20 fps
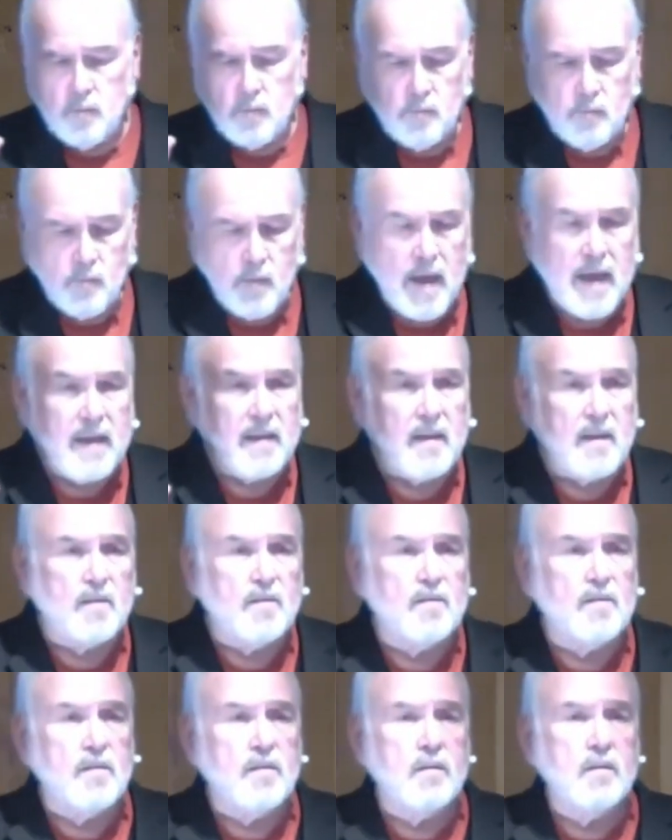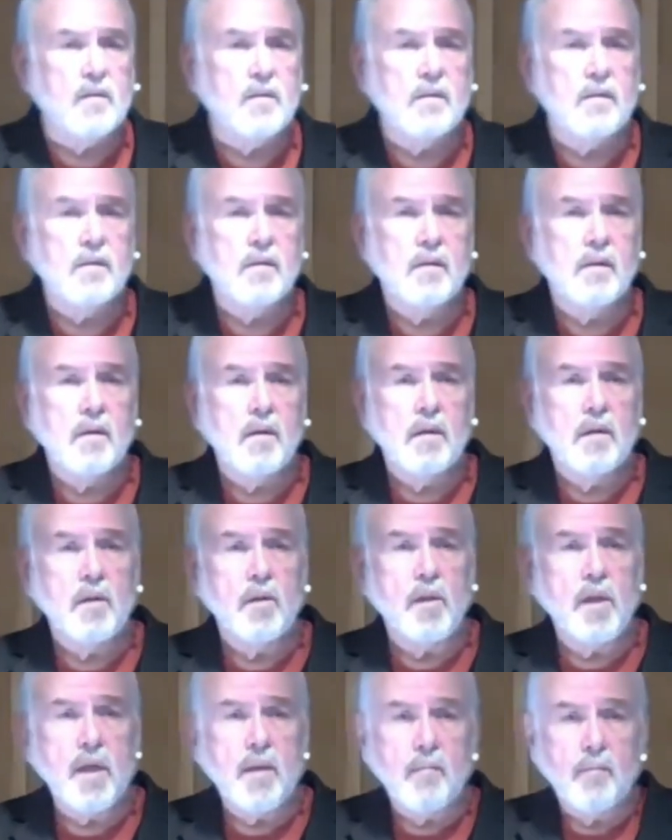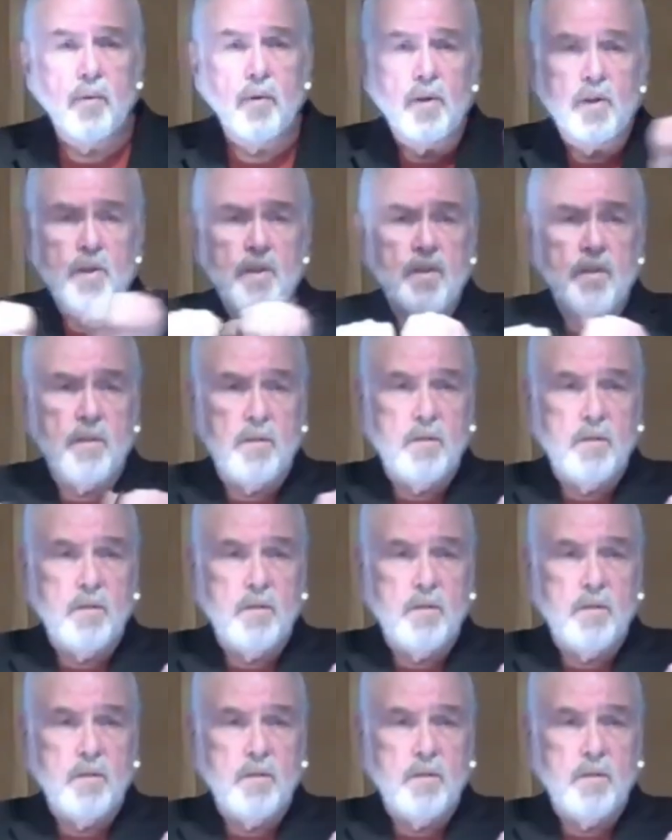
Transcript: magnets? You can't push